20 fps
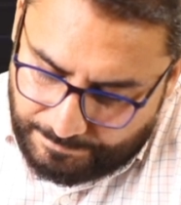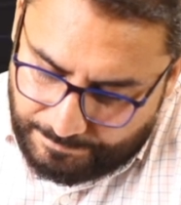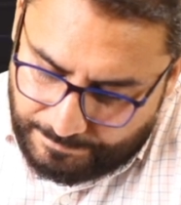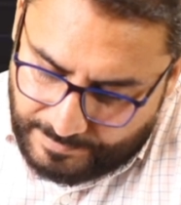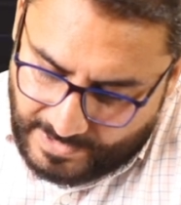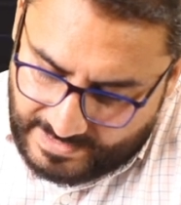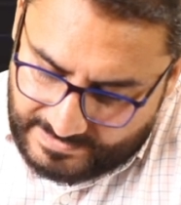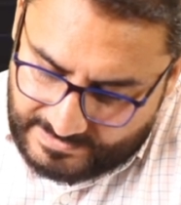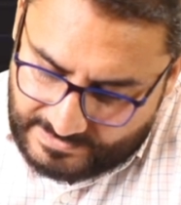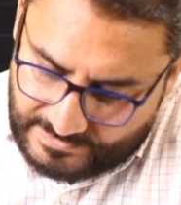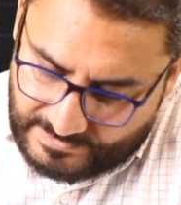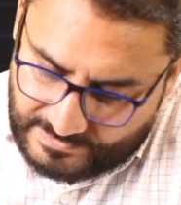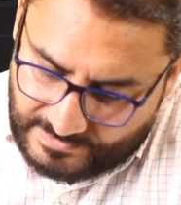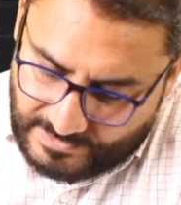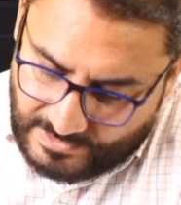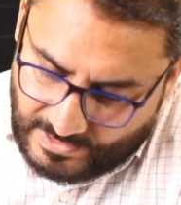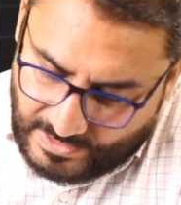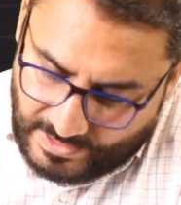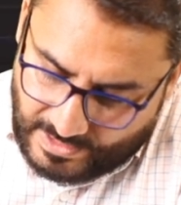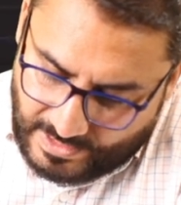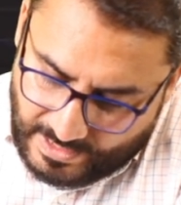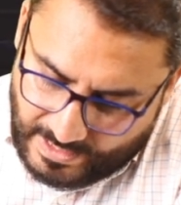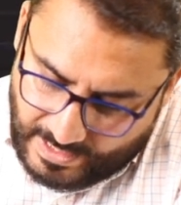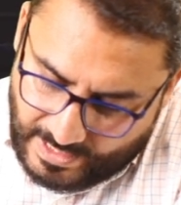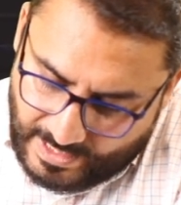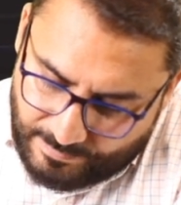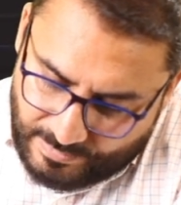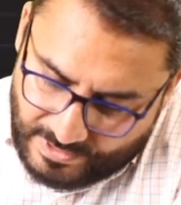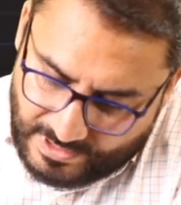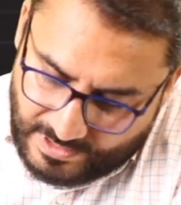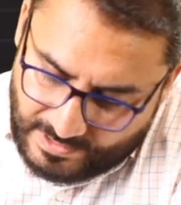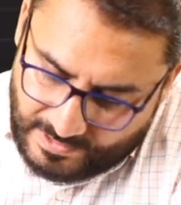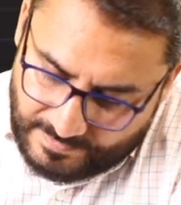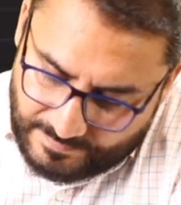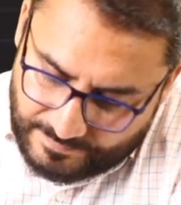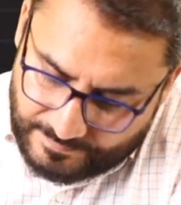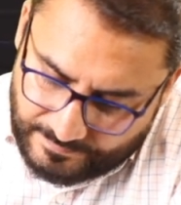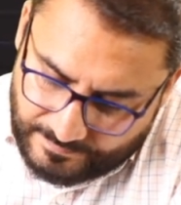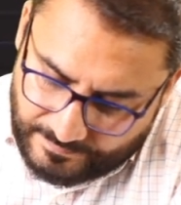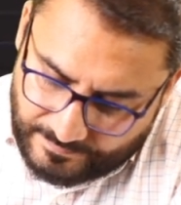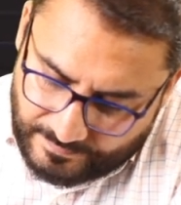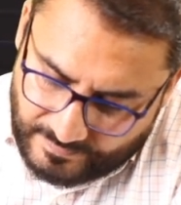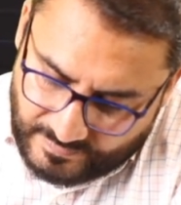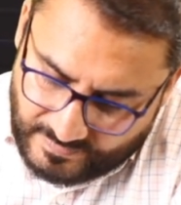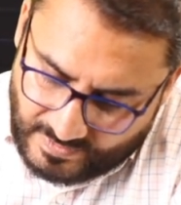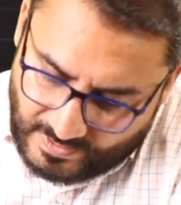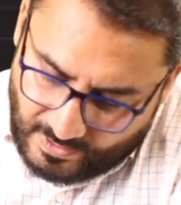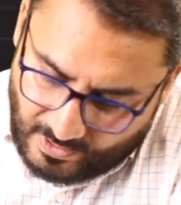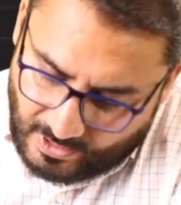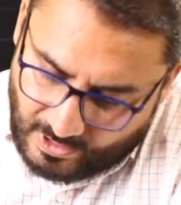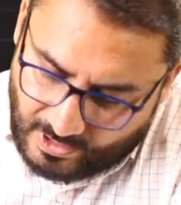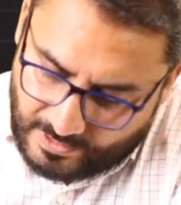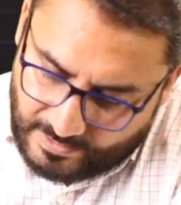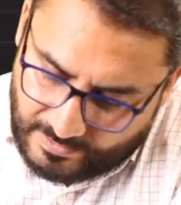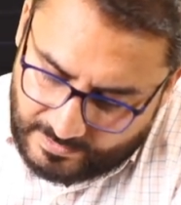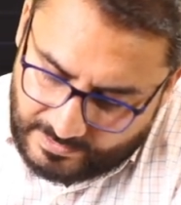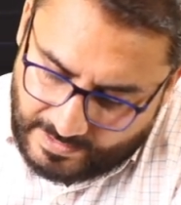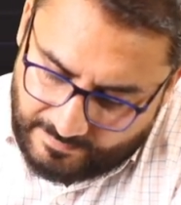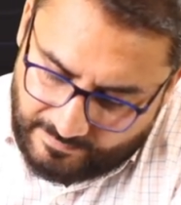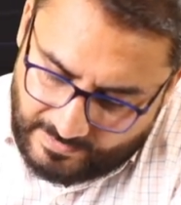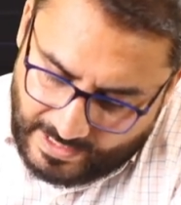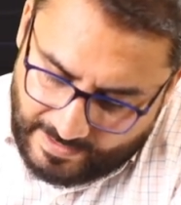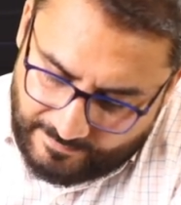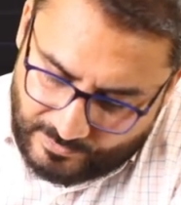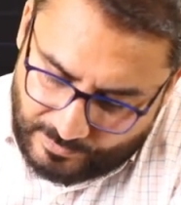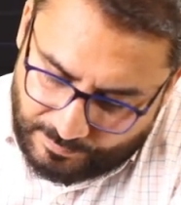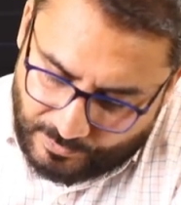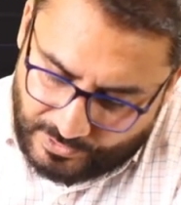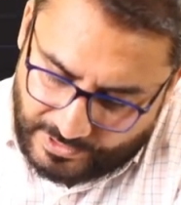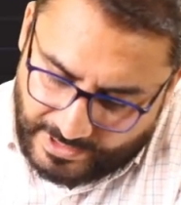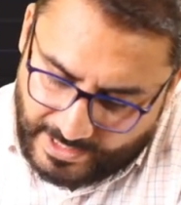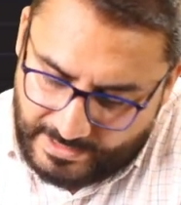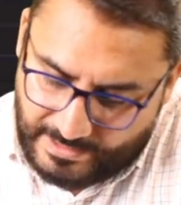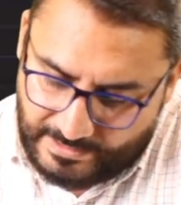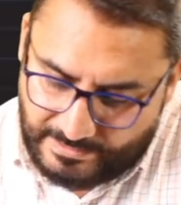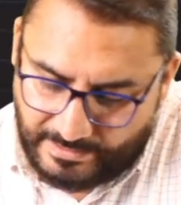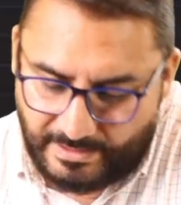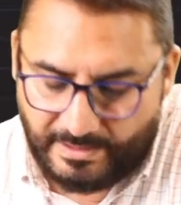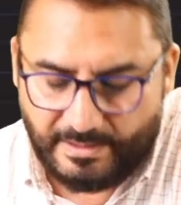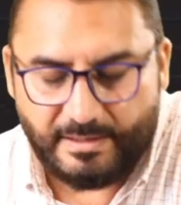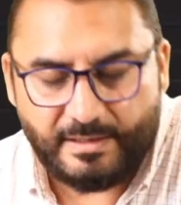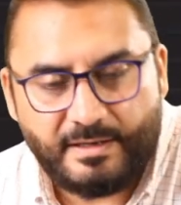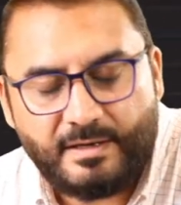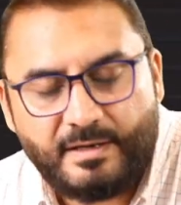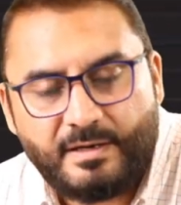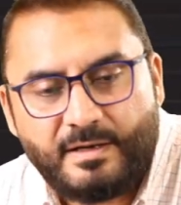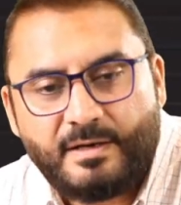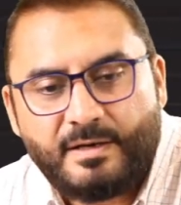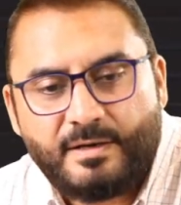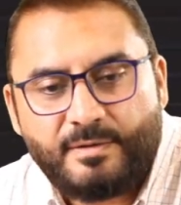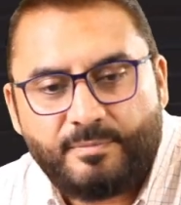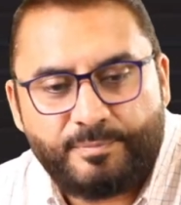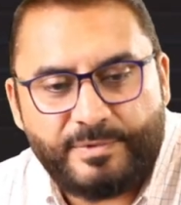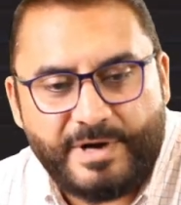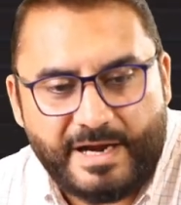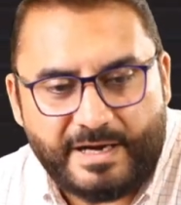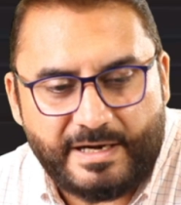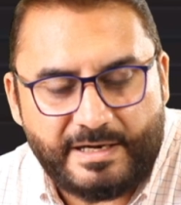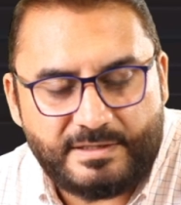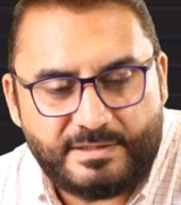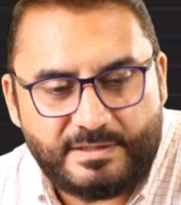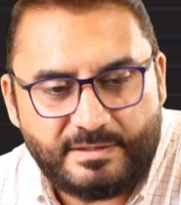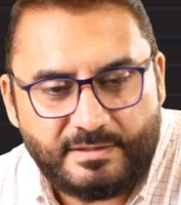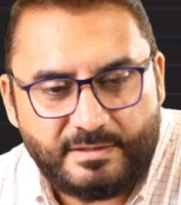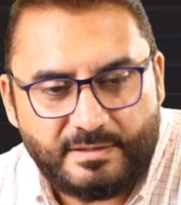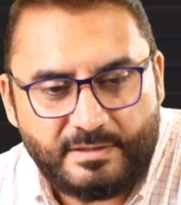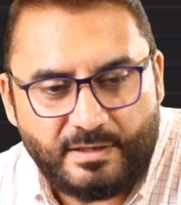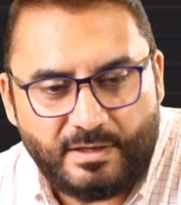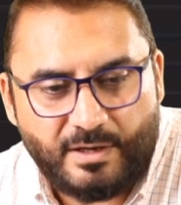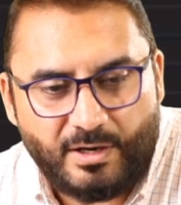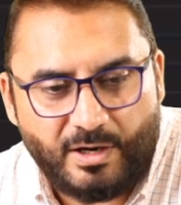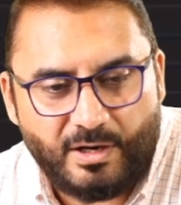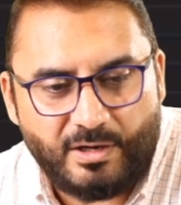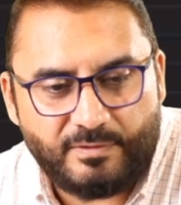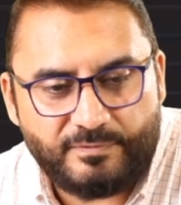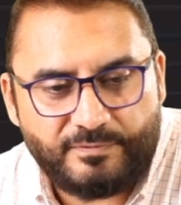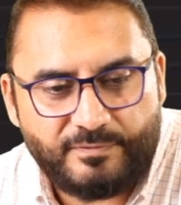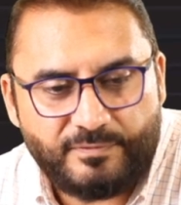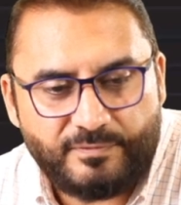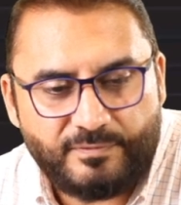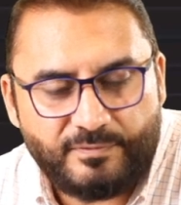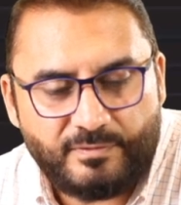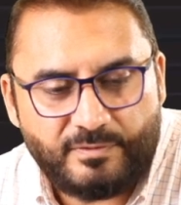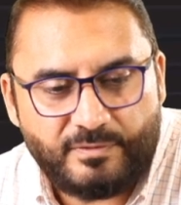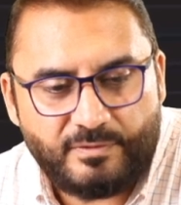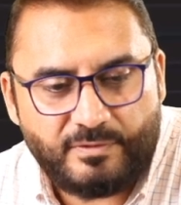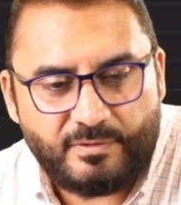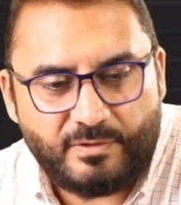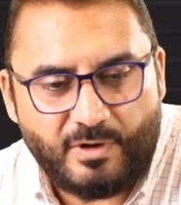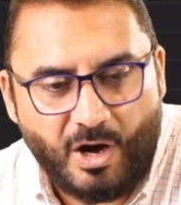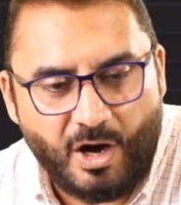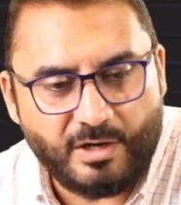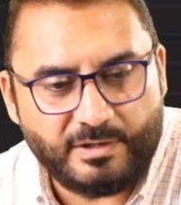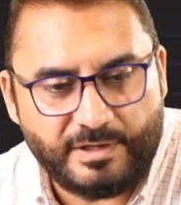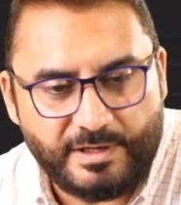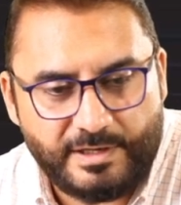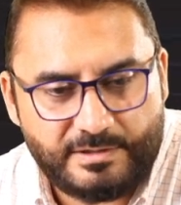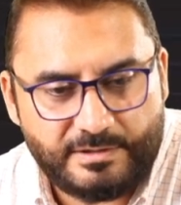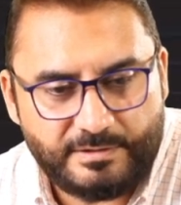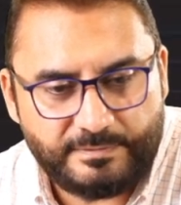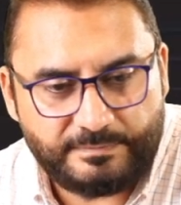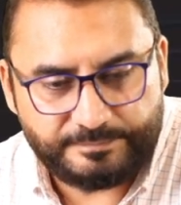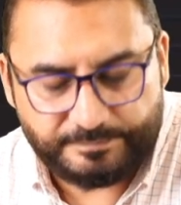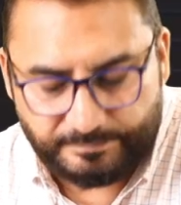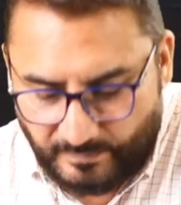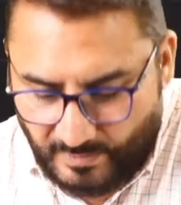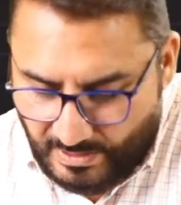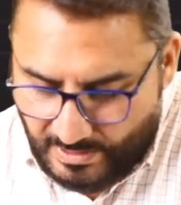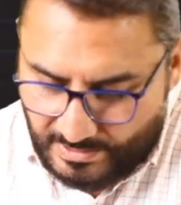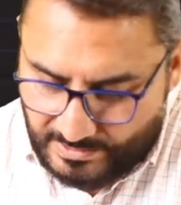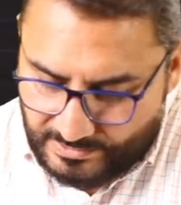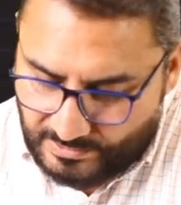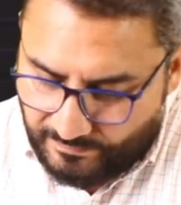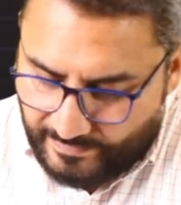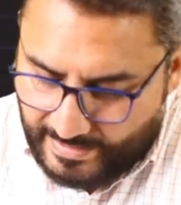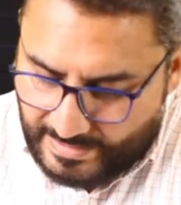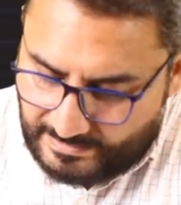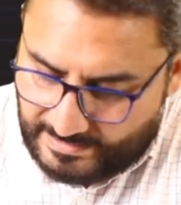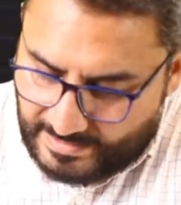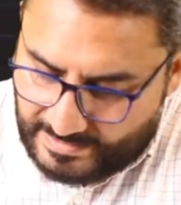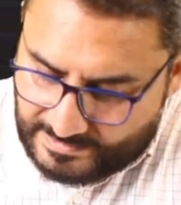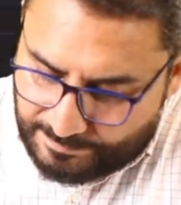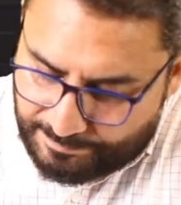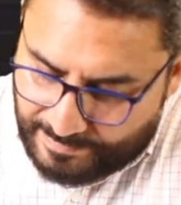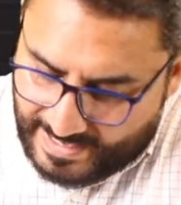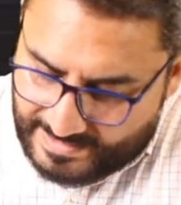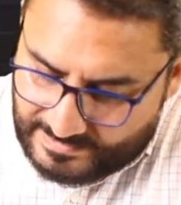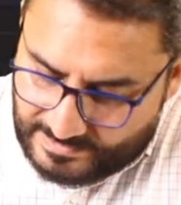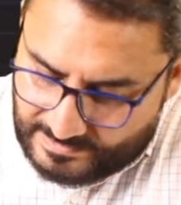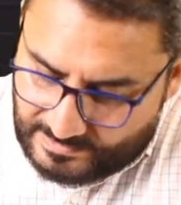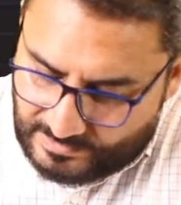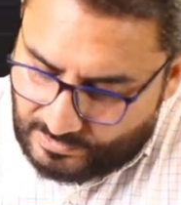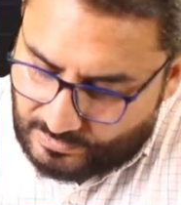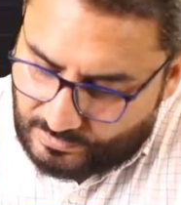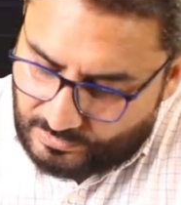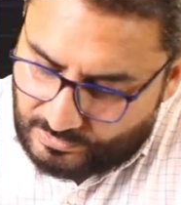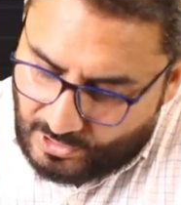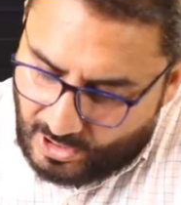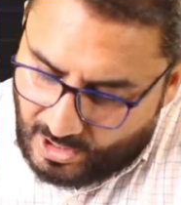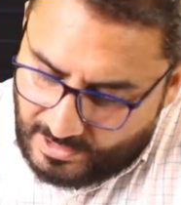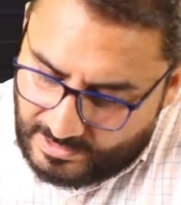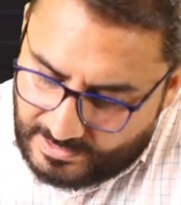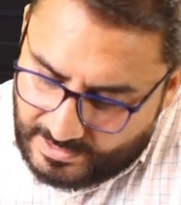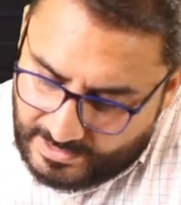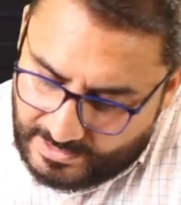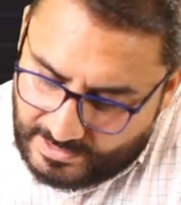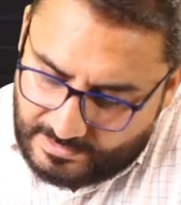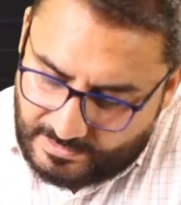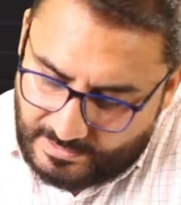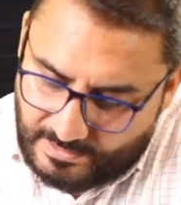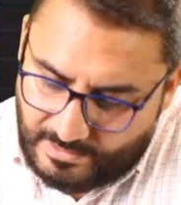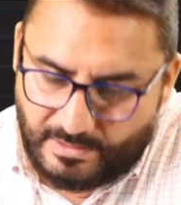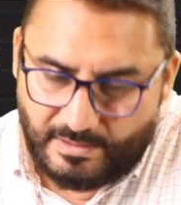plus AB, or then we have to put another bracket of OR gate. So when this passes through NOT gate,